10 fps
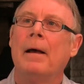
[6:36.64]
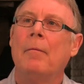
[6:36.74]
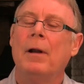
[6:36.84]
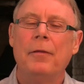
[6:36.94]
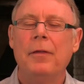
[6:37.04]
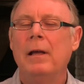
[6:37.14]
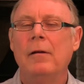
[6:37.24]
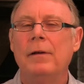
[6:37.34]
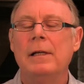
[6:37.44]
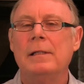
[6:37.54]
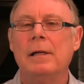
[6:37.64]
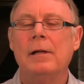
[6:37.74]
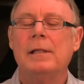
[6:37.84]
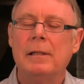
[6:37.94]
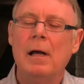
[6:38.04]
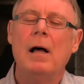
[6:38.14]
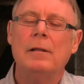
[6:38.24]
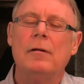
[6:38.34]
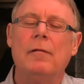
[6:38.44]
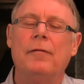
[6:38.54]
And when I think of Easter, it
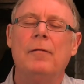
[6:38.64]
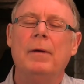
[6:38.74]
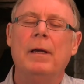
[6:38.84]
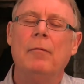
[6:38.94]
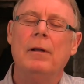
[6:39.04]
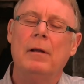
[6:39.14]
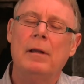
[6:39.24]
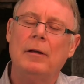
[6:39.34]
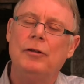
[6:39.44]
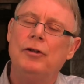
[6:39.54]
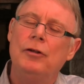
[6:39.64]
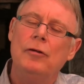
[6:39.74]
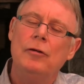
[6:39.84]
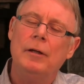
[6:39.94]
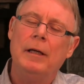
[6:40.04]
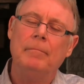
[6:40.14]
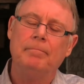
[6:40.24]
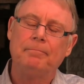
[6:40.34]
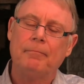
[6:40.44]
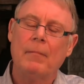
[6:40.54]
starts off for me when that journey
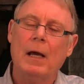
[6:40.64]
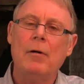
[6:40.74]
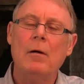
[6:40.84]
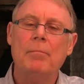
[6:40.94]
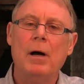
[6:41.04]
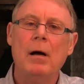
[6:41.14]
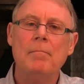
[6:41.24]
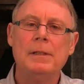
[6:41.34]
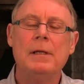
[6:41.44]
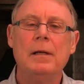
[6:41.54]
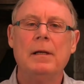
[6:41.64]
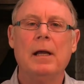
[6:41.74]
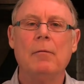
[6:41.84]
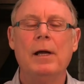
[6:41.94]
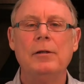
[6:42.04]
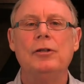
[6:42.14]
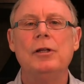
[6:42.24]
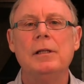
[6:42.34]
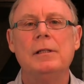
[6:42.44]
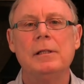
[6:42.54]
around Palm Sunday, when
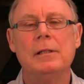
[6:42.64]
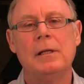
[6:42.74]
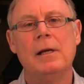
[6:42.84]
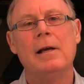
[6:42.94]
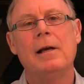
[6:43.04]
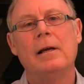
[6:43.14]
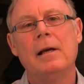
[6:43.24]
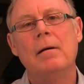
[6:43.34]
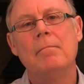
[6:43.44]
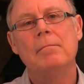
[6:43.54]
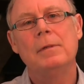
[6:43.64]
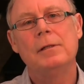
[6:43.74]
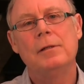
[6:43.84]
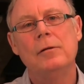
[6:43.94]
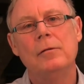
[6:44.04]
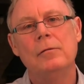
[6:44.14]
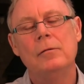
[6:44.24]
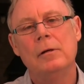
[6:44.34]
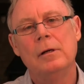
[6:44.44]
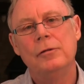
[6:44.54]
Jesus comes
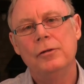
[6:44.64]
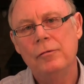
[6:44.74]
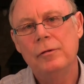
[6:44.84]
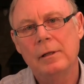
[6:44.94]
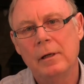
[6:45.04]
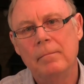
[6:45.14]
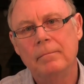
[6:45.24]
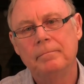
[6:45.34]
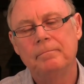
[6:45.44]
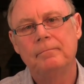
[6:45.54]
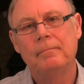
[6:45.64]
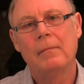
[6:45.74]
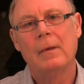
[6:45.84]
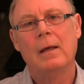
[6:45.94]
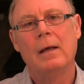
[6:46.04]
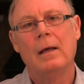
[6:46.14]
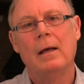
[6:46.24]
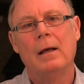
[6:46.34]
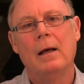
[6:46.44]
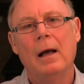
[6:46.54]
to Jerusalem
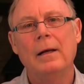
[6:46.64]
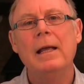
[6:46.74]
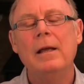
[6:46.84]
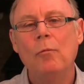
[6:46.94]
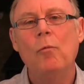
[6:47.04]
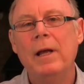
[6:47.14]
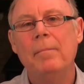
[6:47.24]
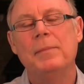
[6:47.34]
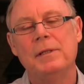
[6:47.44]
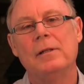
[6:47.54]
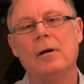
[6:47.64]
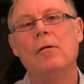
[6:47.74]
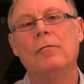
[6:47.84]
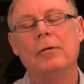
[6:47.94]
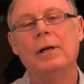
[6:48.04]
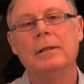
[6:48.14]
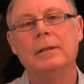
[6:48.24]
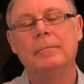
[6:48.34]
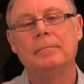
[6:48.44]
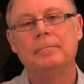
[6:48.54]
and he weeps over it.